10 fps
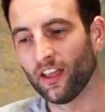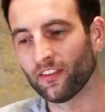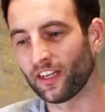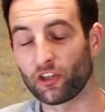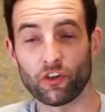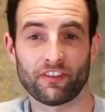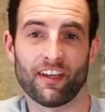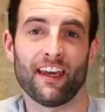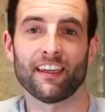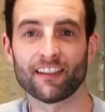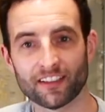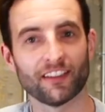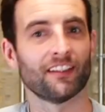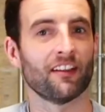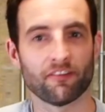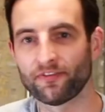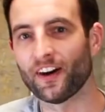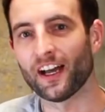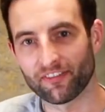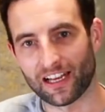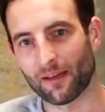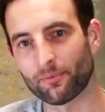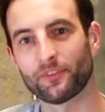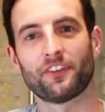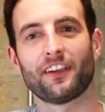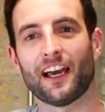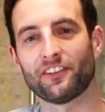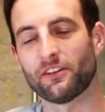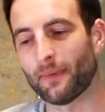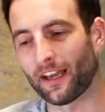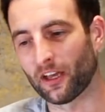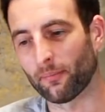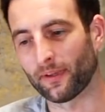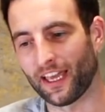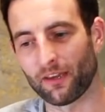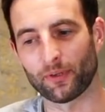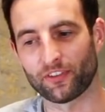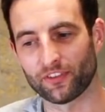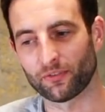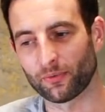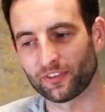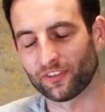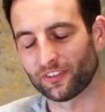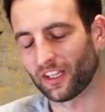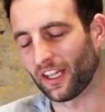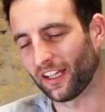then it could take 5 laps to catch him back up again, which is